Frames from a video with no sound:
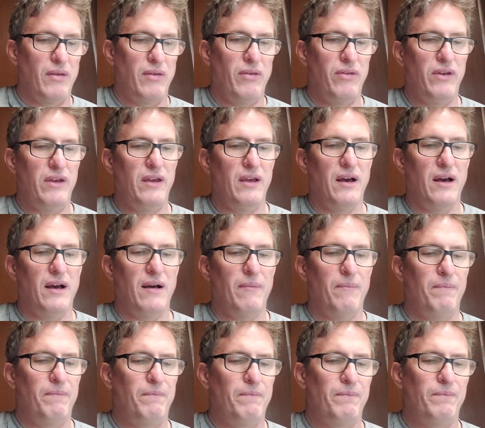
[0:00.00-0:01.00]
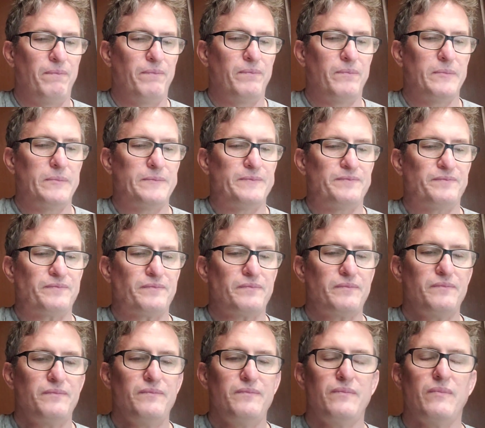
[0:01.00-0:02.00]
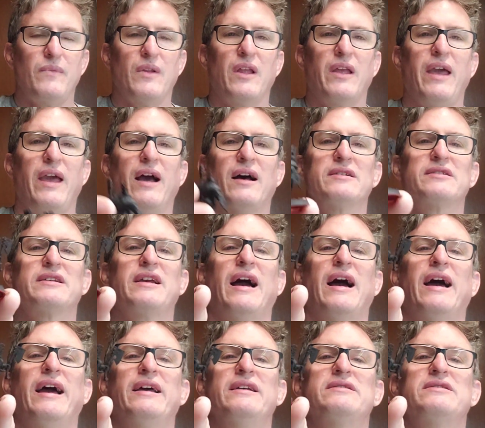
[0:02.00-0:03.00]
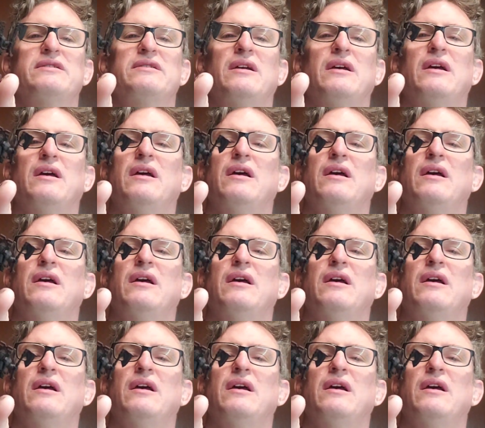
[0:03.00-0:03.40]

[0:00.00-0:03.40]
The Chaos guys,